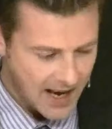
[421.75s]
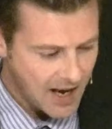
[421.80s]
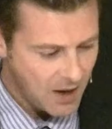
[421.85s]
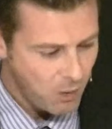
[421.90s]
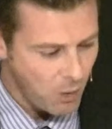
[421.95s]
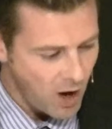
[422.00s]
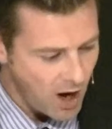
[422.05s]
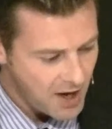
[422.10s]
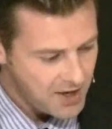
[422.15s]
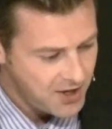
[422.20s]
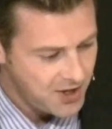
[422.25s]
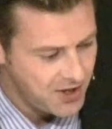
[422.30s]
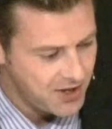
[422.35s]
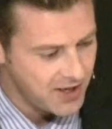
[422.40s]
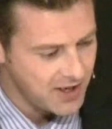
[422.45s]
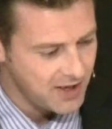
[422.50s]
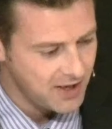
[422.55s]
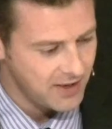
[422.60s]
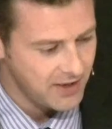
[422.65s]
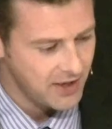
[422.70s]
I had watched
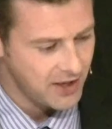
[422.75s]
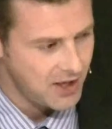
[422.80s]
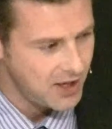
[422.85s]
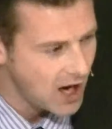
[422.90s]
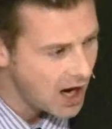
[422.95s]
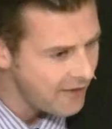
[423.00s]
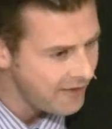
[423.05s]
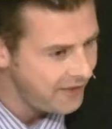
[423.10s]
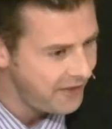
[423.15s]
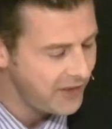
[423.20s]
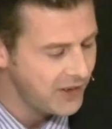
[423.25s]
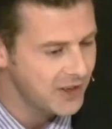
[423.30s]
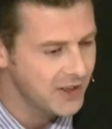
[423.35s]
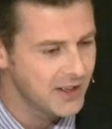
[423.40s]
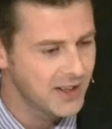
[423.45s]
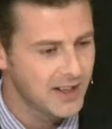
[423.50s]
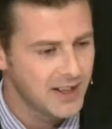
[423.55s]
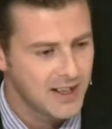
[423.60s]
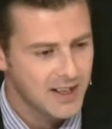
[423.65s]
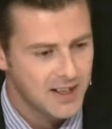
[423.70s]
the, the
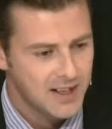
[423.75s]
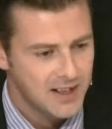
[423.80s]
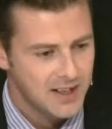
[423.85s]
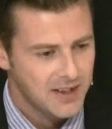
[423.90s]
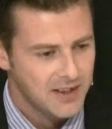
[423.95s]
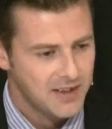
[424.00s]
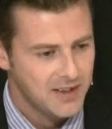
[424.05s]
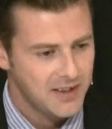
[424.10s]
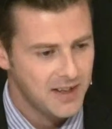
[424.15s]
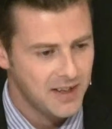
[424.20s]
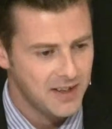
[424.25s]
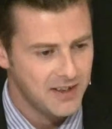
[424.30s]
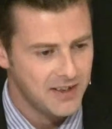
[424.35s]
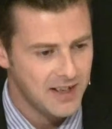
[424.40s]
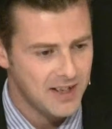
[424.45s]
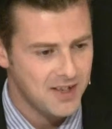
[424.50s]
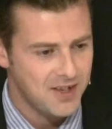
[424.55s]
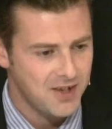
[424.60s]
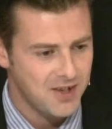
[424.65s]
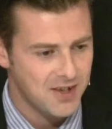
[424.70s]
comfort that
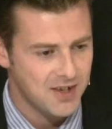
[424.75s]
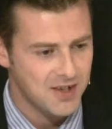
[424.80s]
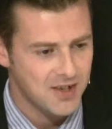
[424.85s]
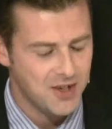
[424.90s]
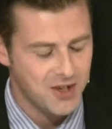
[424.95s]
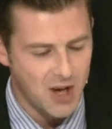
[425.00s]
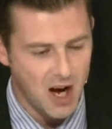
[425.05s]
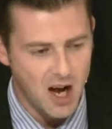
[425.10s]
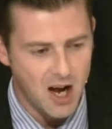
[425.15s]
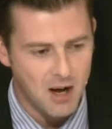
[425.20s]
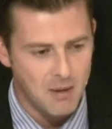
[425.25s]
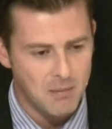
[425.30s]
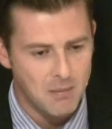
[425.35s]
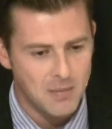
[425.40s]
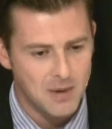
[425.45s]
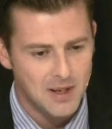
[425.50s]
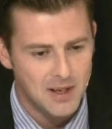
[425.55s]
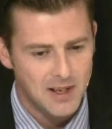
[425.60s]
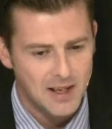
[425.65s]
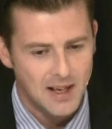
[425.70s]
this
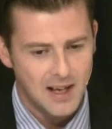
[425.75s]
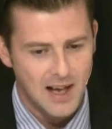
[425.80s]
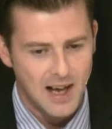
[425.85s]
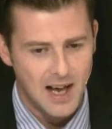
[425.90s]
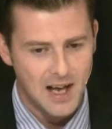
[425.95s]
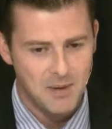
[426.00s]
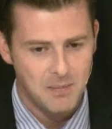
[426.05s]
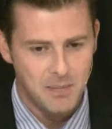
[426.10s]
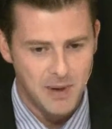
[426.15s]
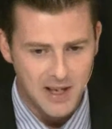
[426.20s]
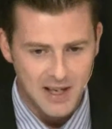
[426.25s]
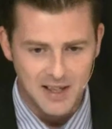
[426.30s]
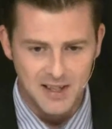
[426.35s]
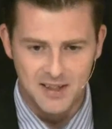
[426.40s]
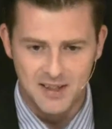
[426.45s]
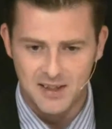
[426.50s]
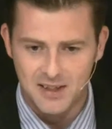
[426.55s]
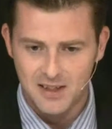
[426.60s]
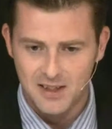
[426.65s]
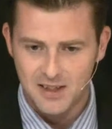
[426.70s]
psalm had
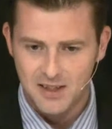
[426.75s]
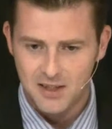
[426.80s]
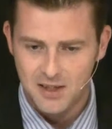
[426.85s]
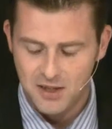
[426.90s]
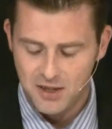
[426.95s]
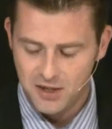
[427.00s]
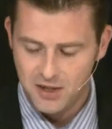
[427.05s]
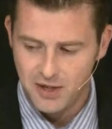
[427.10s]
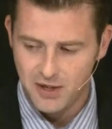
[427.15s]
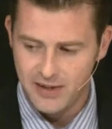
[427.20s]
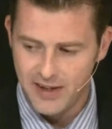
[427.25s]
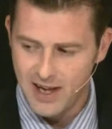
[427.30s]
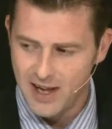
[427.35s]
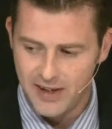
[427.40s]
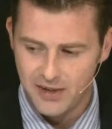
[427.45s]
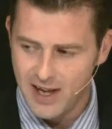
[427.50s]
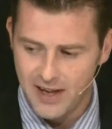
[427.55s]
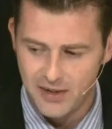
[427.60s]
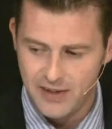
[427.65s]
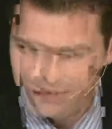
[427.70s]
been to
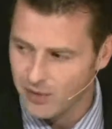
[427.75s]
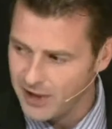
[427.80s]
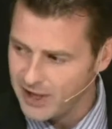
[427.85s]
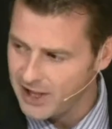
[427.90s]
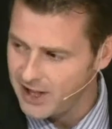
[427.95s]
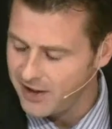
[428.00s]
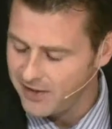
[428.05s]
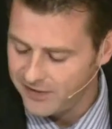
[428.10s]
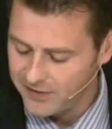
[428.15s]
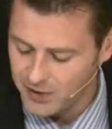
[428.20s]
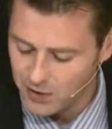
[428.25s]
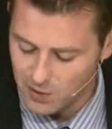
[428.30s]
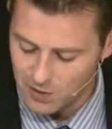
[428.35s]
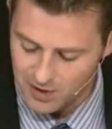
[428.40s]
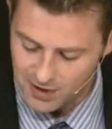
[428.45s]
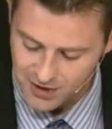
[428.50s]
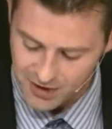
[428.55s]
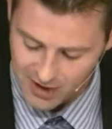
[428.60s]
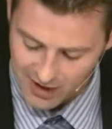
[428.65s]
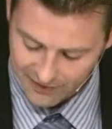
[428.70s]
that bereaved
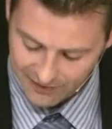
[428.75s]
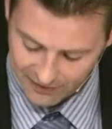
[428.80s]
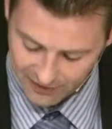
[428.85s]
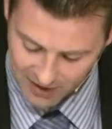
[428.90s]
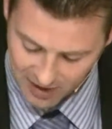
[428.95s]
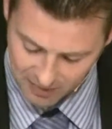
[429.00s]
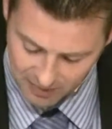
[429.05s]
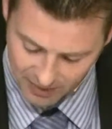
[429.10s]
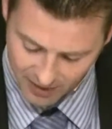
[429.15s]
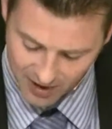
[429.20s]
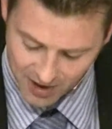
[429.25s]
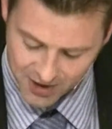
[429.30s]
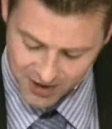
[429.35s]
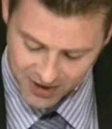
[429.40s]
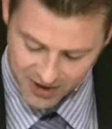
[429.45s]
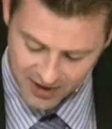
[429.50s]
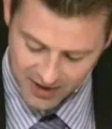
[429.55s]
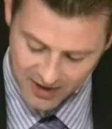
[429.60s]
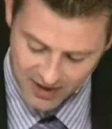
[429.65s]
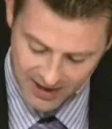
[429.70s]
or suffering
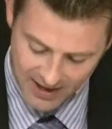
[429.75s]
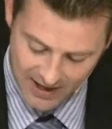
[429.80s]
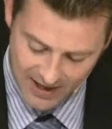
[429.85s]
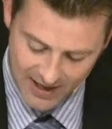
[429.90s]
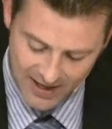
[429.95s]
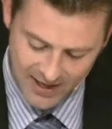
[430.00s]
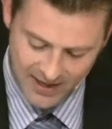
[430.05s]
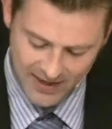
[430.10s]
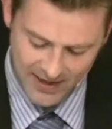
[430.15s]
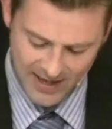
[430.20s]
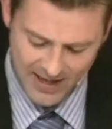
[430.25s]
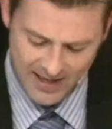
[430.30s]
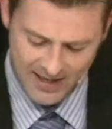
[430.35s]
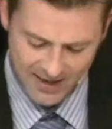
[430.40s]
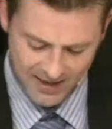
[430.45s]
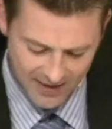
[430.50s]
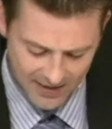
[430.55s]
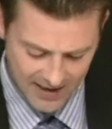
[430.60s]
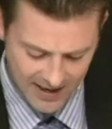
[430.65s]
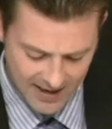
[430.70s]
person, they,
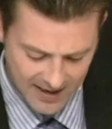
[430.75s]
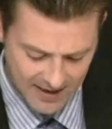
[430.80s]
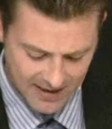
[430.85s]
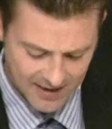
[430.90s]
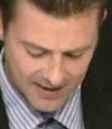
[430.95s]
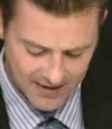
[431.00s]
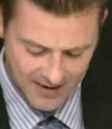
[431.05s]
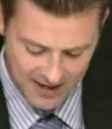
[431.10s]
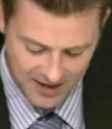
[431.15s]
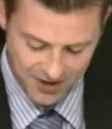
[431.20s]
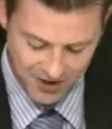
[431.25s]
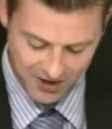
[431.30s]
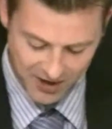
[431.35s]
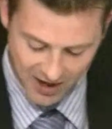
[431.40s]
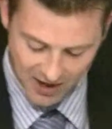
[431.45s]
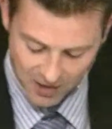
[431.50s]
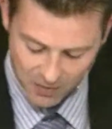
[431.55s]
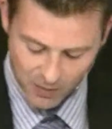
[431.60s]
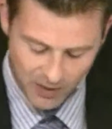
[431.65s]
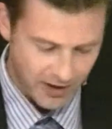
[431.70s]
they, they
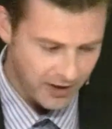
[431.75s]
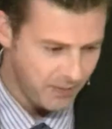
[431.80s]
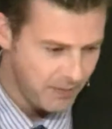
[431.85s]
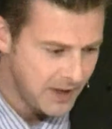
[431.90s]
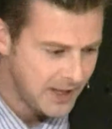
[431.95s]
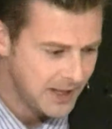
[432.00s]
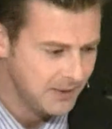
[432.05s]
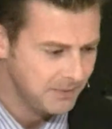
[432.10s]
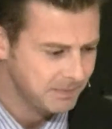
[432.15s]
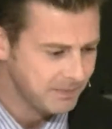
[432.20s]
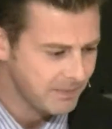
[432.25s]
stuck with me.